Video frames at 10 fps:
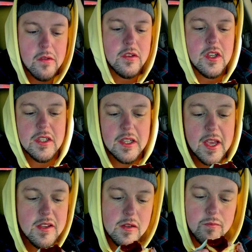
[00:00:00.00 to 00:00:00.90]
just in
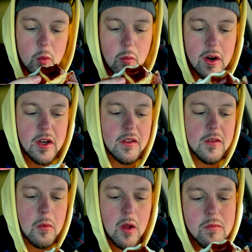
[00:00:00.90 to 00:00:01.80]
case we run into these
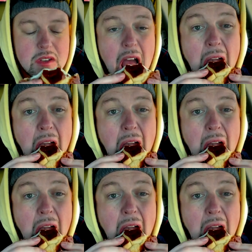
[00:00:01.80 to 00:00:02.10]
problems.